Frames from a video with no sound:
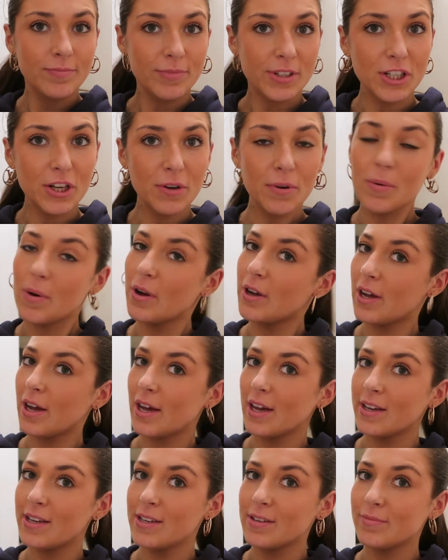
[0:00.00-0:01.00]
I don't know why
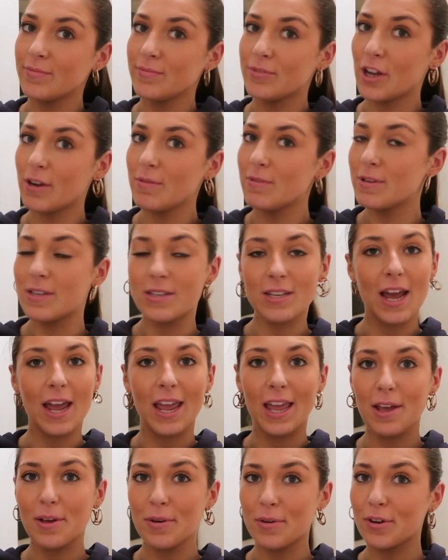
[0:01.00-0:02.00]
I don't
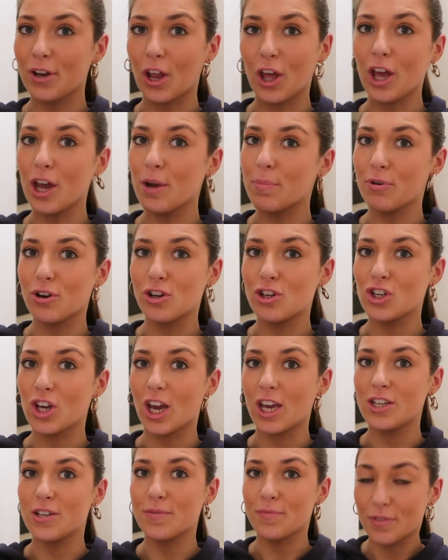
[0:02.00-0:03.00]
take like
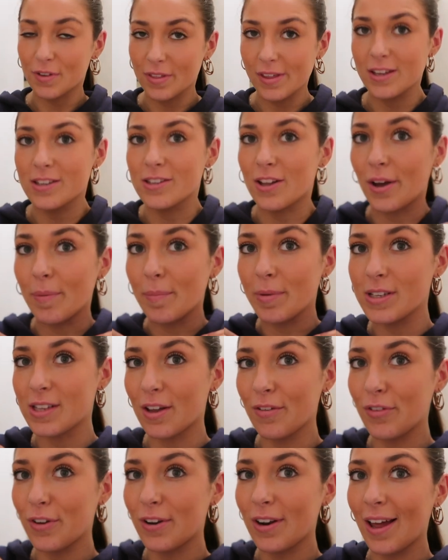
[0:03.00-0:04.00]
appreciation for this lighting, because
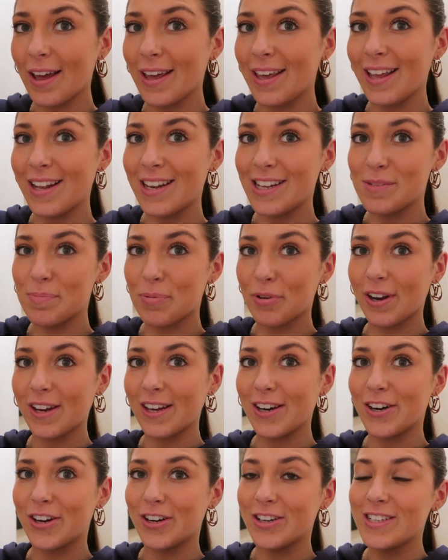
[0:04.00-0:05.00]
I feel like it is pretty
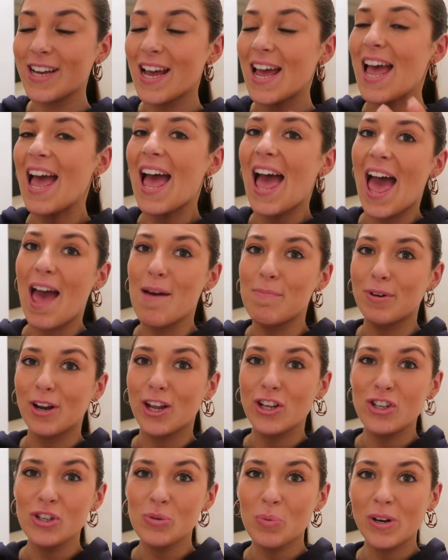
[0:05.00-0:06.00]
good. But
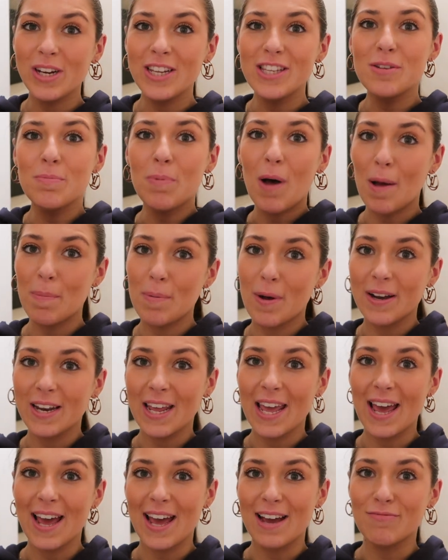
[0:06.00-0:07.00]
I just wanted to pop on
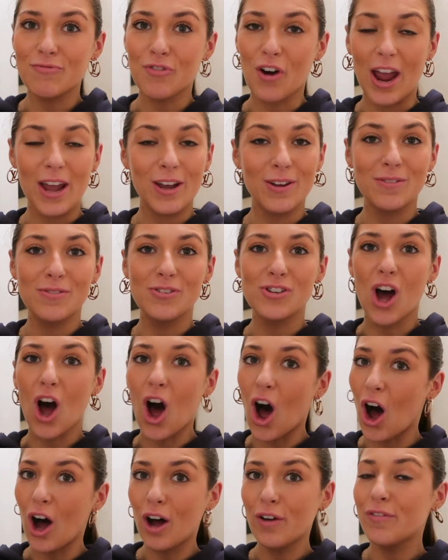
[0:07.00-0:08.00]
here and round
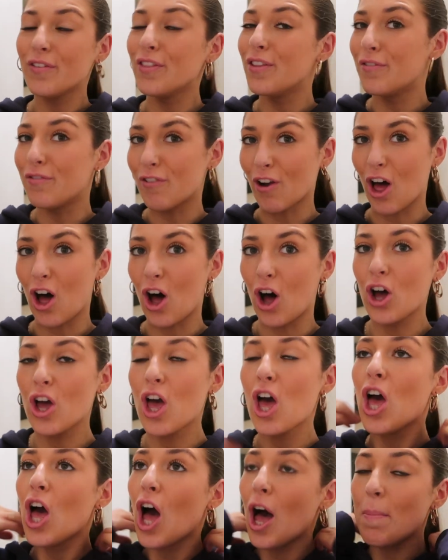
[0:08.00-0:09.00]
off the vlog.
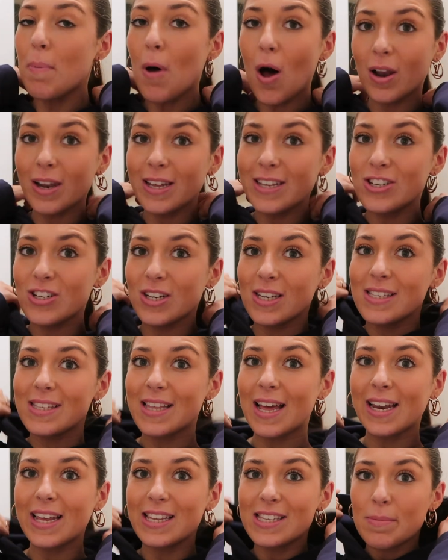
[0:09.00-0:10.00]
Apologies
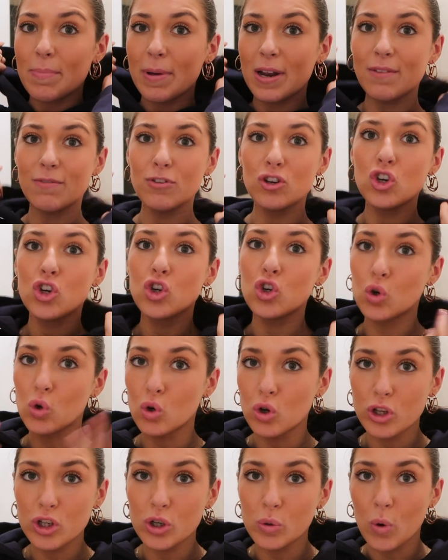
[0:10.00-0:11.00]
that it's a bit of a
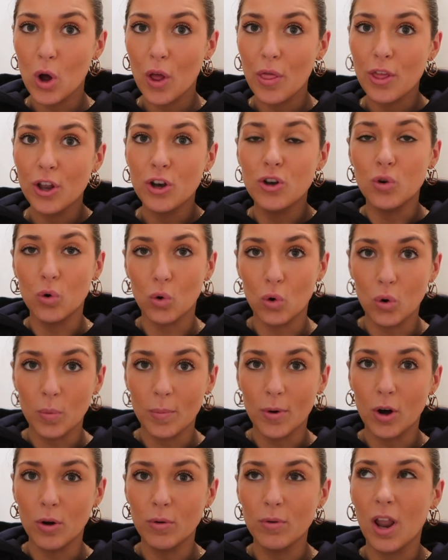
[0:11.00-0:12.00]
shorter one than
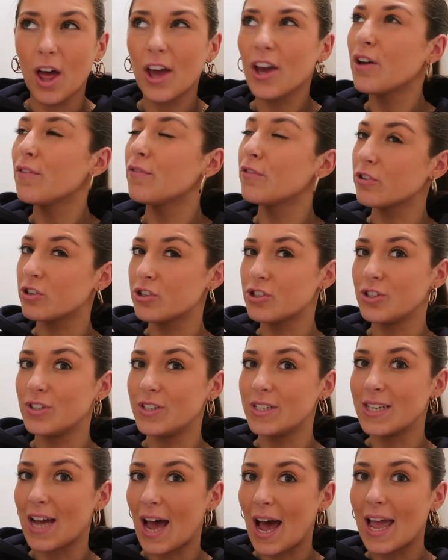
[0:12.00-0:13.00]
normal, like for a
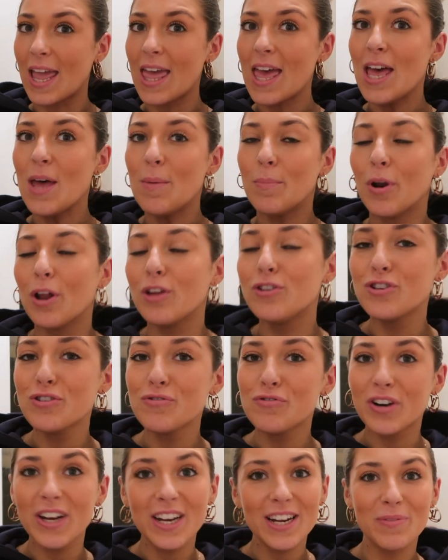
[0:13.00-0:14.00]
Sunday, but I
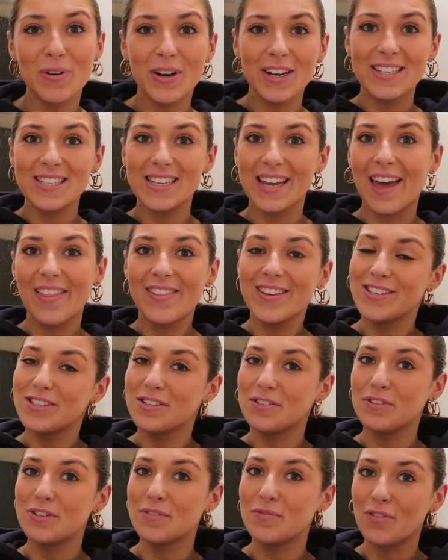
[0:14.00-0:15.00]
just really wanted to get this
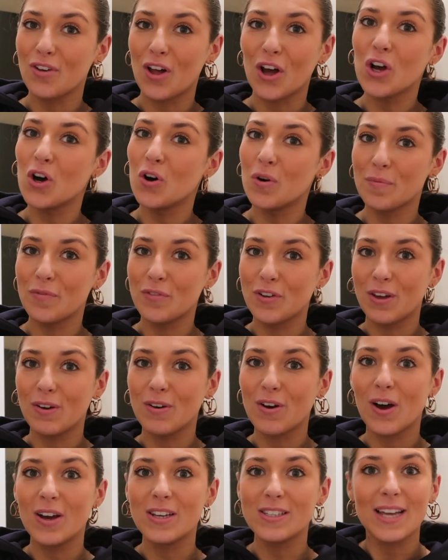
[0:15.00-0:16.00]
London vlog up for you
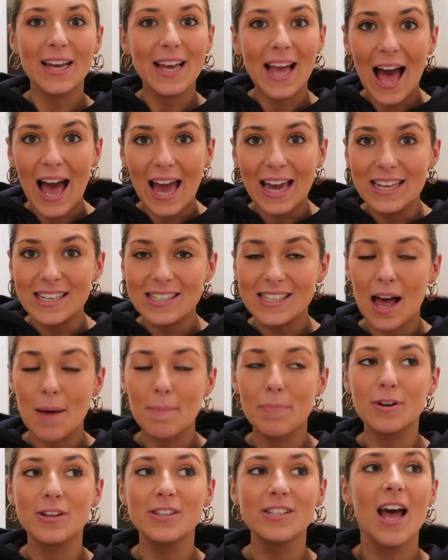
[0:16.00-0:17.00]
guys like ASAP,
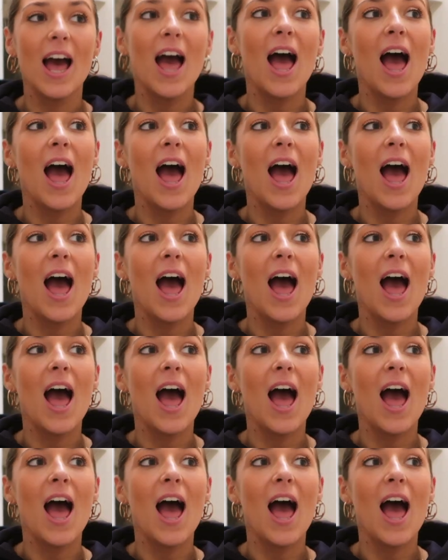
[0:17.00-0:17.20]
because